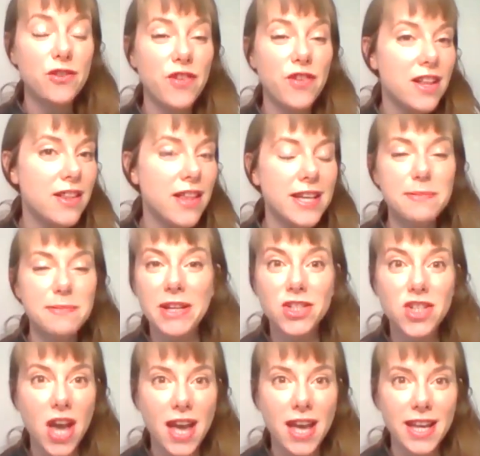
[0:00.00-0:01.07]
Do you feel that's a big
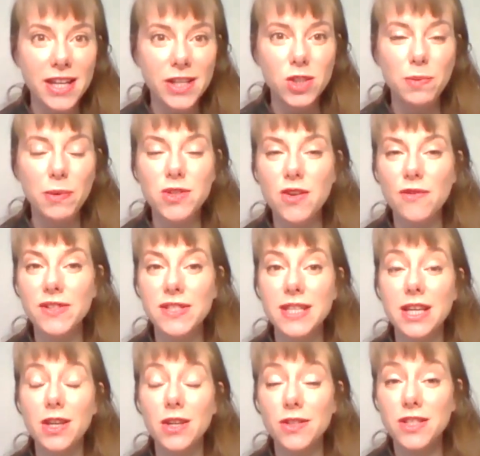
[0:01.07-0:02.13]
change? Because
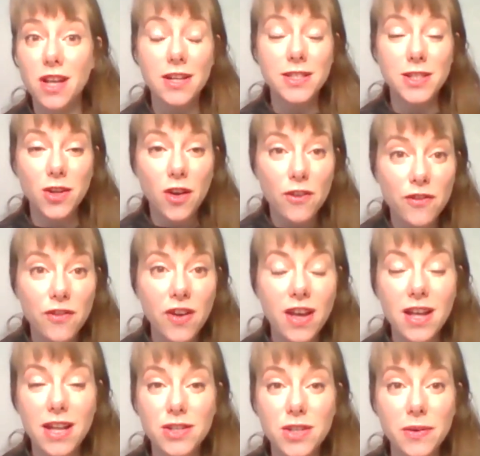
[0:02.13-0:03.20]
obviously you started off
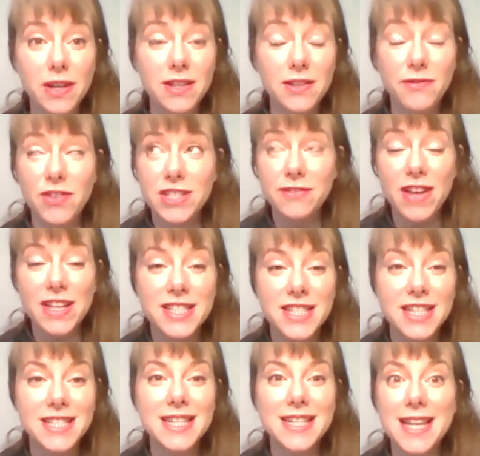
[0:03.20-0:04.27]
doing it for
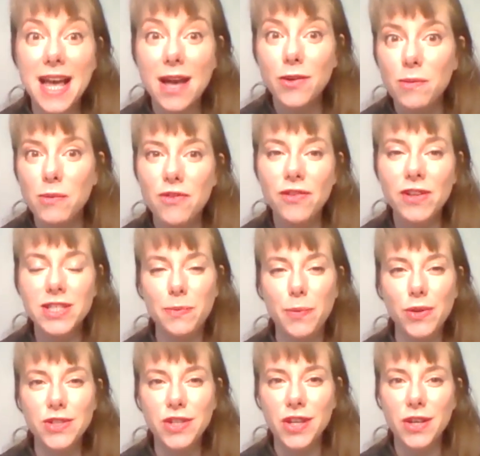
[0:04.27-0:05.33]
defendants, and now you're moving to
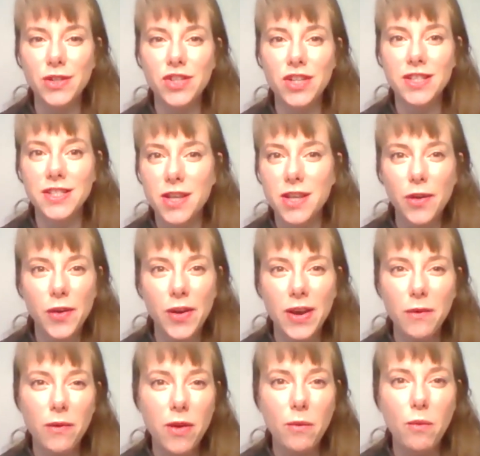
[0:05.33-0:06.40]
prosecution. So
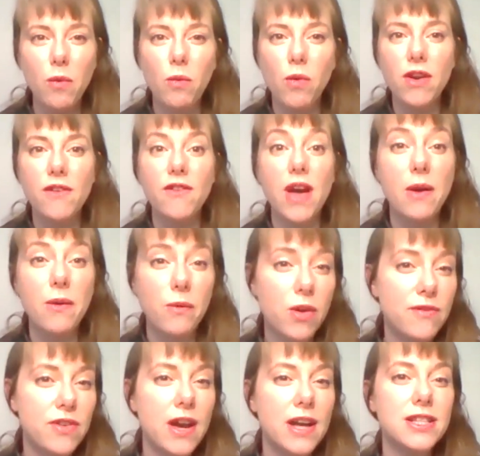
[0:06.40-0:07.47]
what
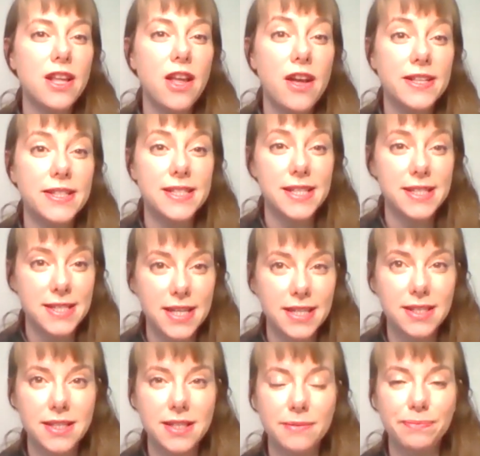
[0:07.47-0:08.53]
have you had learned
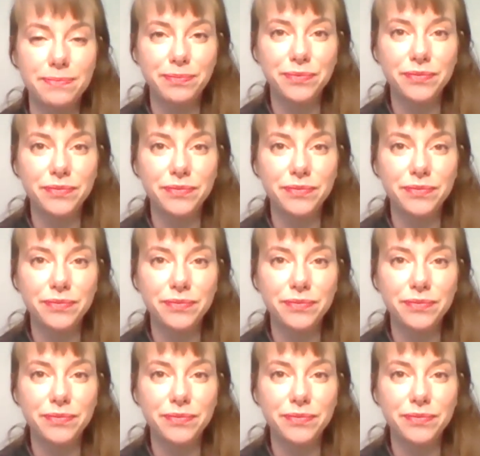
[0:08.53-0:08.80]
since?